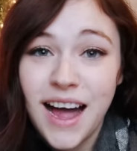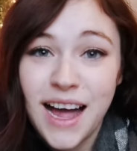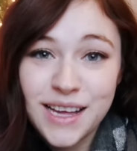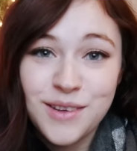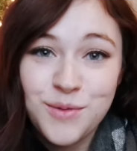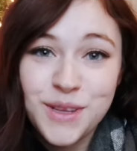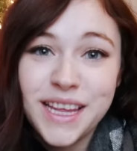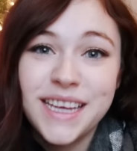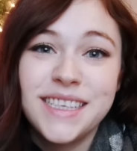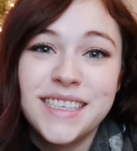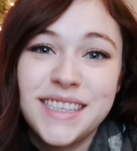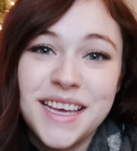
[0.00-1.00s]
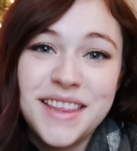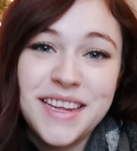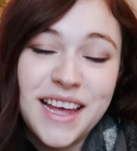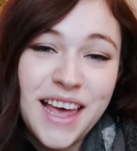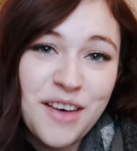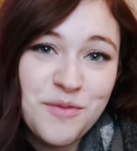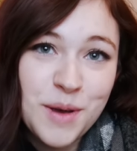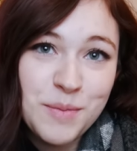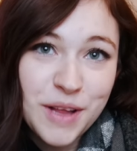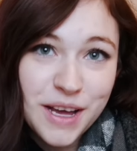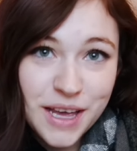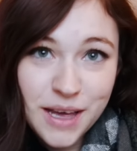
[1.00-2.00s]
I would like to say that I have my
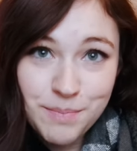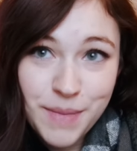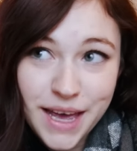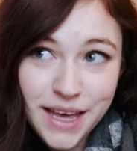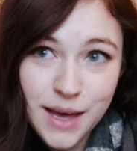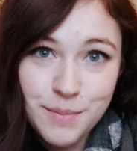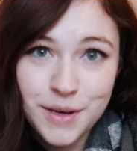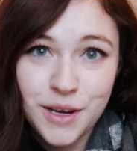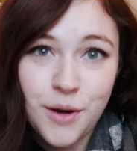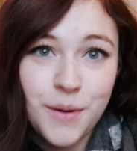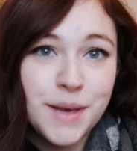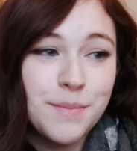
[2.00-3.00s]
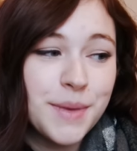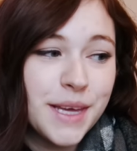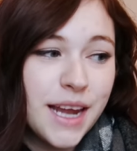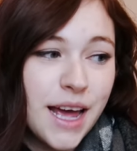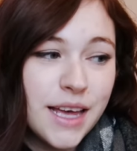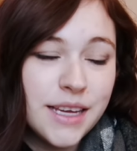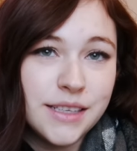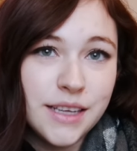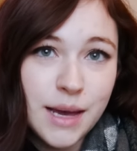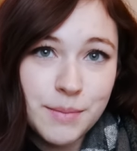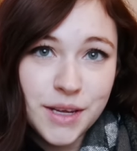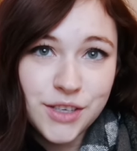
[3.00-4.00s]
blog back up and going, but I
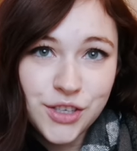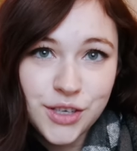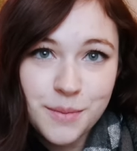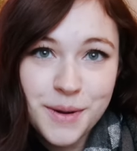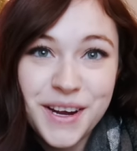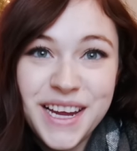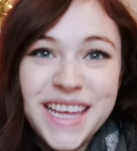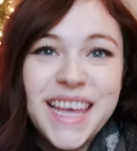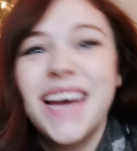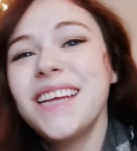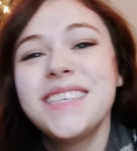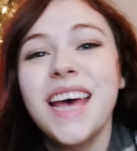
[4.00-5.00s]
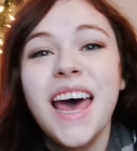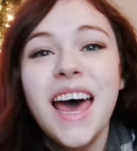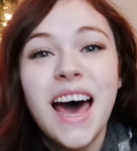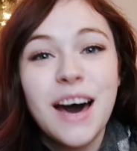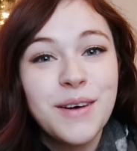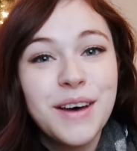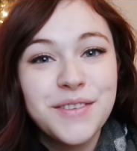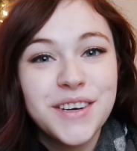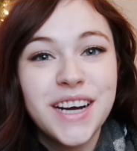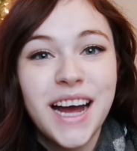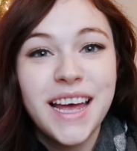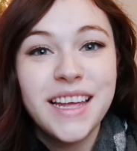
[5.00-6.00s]
am not sure about it yet.
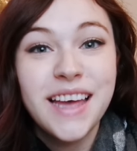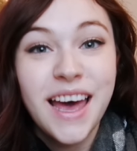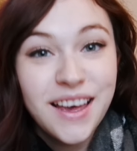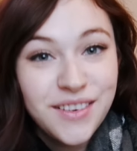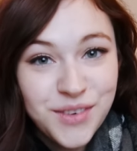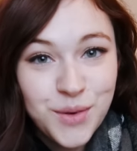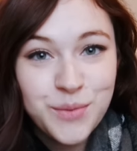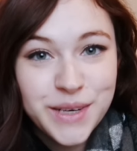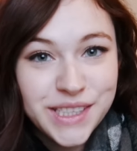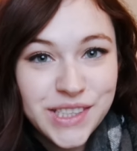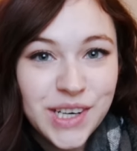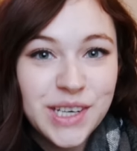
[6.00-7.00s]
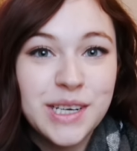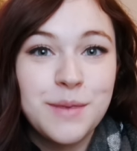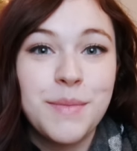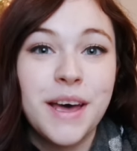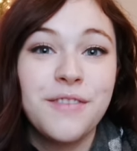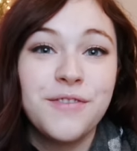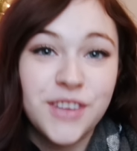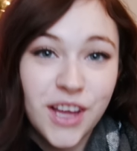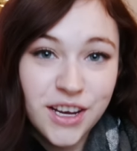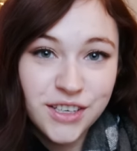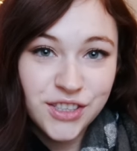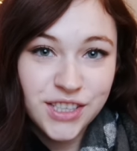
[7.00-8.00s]
However, I have restarted my
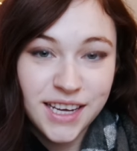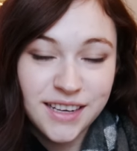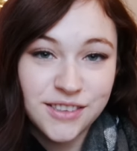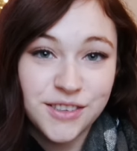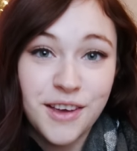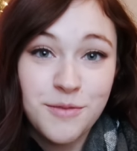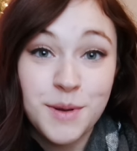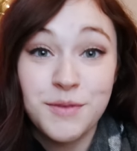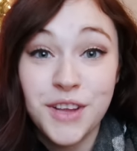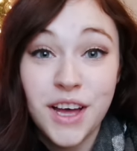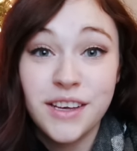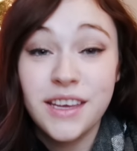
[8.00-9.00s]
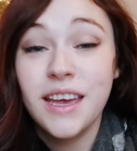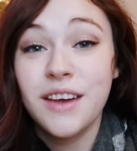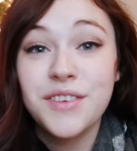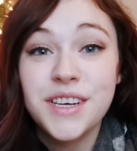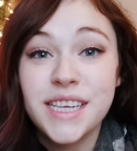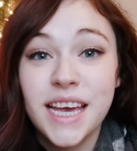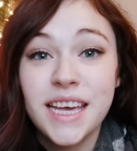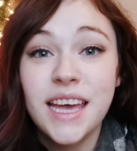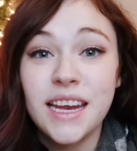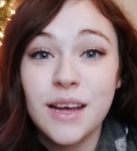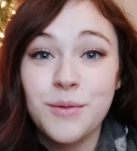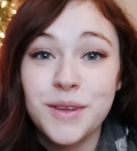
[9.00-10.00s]
vlog channel, so I've been vlogging every day,
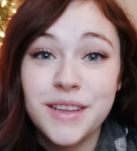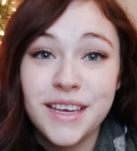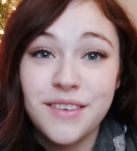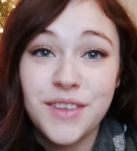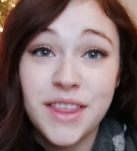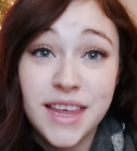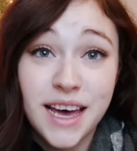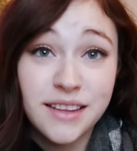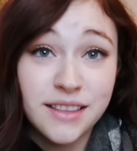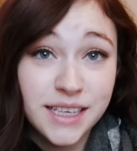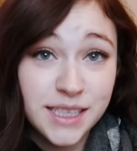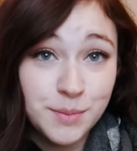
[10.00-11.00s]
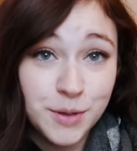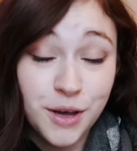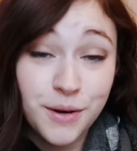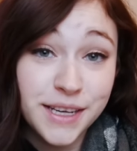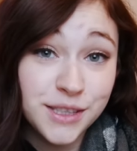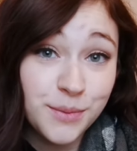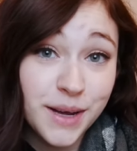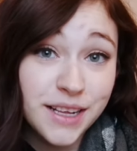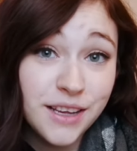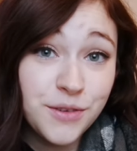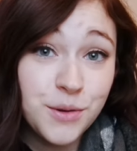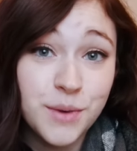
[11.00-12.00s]
and I will leave that linked below as well
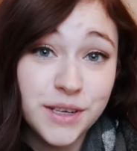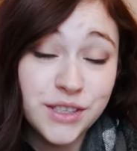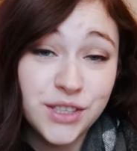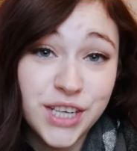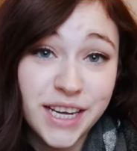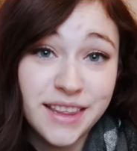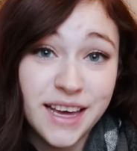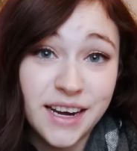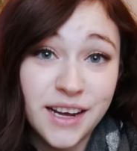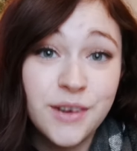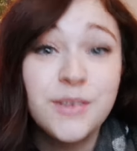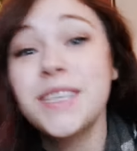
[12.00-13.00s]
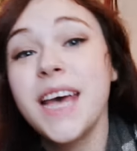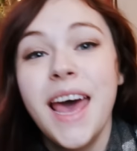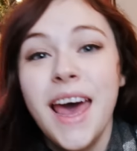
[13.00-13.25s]
if you want to check that out.